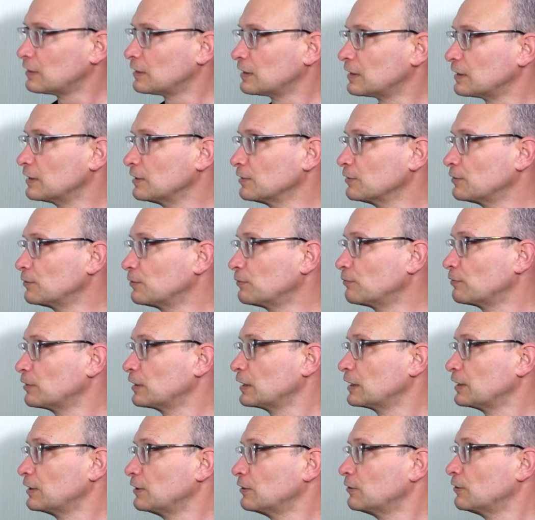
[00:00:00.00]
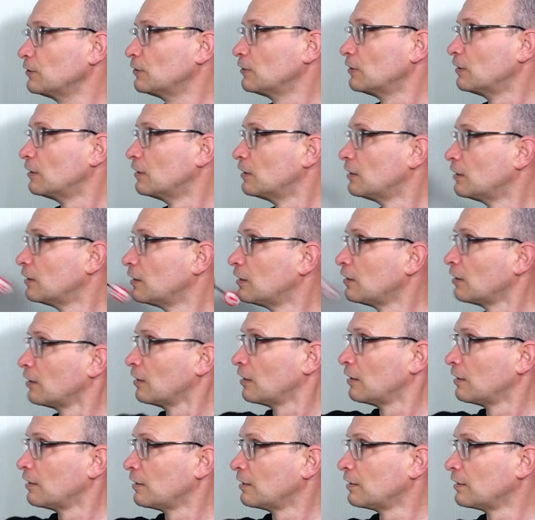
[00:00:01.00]
I don't really know.
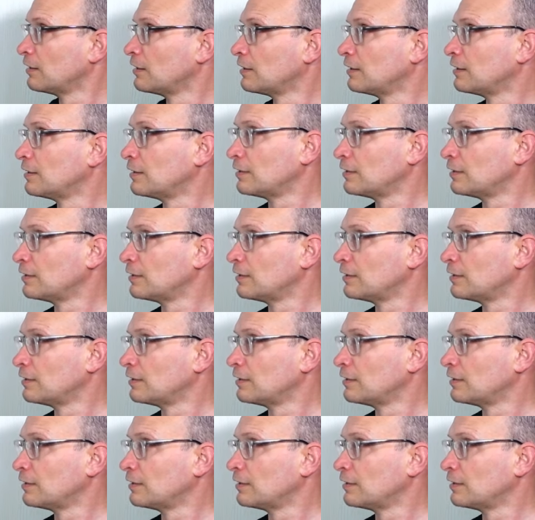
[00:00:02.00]
Oh,